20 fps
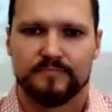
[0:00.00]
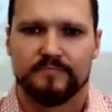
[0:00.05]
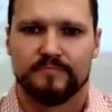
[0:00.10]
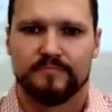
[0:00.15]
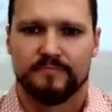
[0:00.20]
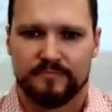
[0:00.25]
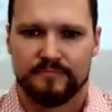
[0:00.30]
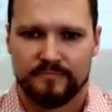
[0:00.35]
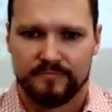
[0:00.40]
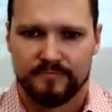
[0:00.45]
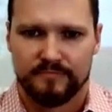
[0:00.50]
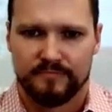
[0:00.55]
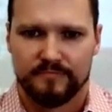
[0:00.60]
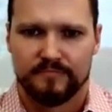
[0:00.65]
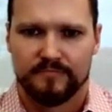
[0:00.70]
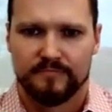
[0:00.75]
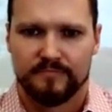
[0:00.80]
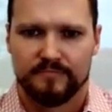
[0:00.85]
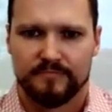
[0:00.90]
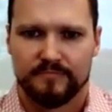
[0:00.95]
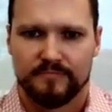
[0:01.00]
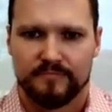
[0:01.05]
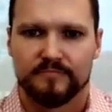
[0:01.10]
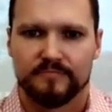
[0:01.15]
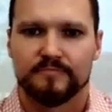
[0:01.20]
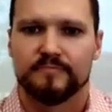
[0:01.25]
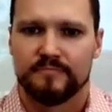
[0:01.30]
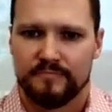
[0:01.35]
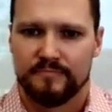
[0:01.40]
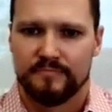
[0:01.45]

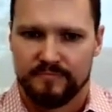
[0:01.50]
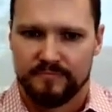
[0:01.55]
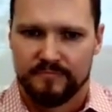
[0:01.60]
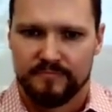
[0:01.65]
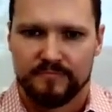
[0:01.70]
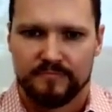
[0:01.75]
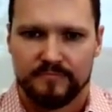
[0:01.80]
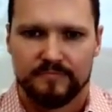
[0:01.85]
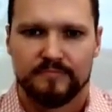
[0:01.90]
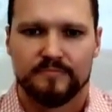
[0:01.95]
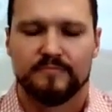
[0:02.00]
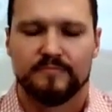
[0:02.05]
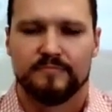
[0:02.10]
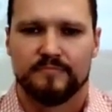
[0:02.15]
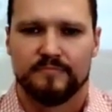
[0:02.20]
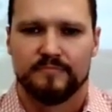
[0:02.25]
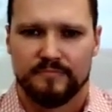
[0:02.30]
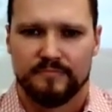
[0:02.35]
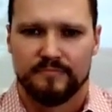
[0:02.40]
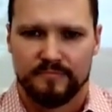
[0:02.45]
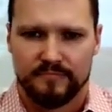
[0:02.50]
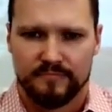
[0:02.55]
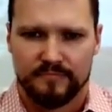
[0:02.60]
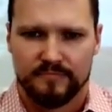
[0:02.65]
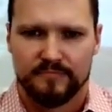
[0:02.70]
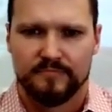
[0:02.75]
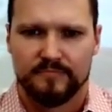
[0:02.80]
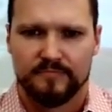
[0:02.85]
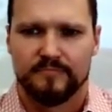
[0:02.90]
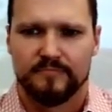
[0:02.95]

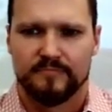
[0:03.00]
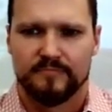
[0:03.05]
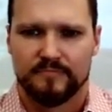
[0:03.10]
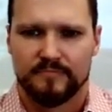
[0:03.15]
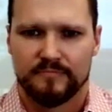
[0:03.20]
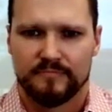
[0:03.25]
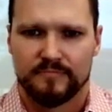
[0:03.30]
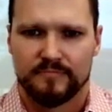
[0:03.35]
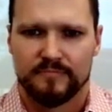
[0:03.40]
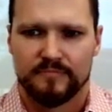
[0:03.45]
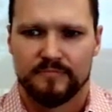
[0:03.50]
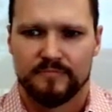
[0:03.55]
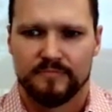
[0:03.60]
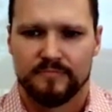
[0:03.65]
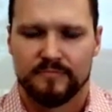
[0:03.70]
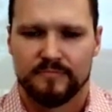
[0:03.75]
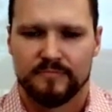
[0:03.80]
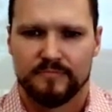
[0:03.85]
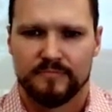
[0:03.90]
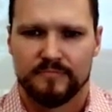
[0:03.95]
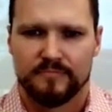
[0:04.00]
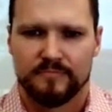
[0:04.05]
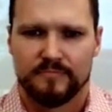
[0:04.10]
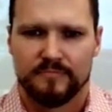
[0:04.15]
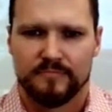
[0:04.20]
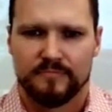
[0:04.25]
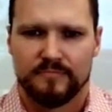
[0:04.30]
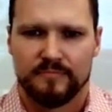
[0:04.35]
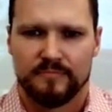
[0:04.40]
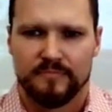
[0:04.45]

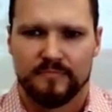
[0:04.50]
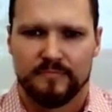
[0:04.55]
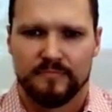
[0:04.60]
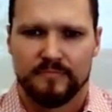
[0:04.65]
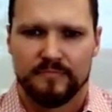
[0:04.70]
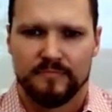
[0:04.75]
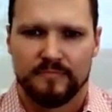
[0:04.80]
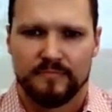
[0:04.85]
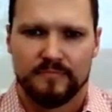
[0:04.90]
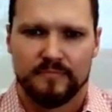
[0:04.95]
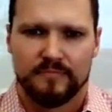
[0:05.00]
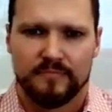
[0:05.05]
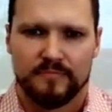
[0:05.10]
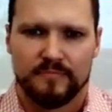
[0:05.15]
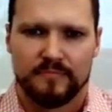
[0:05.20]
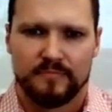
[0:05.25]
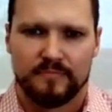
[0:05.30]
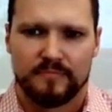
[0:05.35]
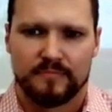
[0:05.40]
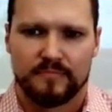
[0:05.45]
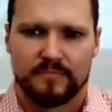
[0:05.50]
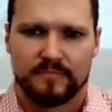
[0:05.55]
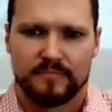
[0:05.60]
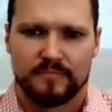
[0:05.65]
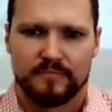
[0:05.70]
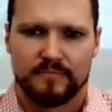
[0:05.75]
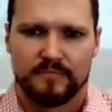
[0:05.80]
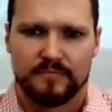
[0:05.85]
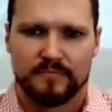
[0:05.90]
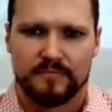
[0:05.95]

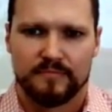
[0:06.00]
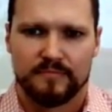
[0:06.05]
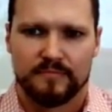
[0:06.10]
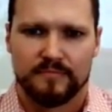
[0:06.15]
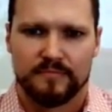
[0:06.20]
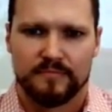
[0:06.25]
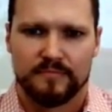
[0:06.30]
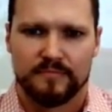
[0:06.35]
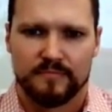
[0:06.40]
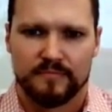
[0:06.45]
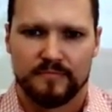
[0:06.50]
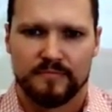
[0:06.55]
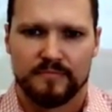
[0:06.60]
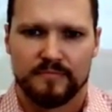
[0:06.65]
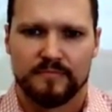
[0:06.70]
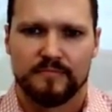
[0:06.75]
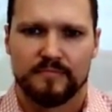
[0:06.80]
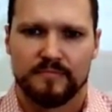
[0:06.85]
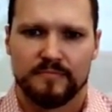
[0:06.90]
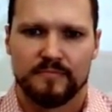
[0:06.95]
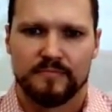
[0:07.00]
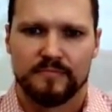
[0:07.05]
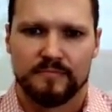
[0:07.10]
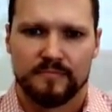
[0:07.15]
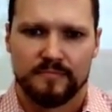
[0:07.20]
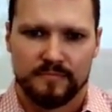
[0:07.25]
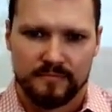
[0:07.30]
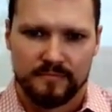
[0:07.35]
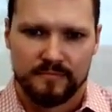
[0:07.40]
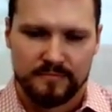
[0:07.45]

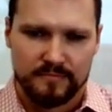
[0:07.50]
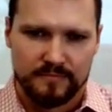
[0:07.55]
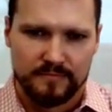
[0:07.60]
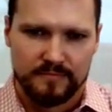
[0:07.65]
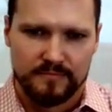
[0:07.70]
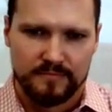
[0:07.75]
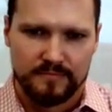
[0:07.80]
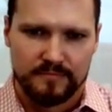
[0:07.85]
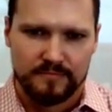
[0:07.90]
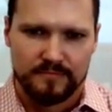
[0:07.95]
The person shown says nothing.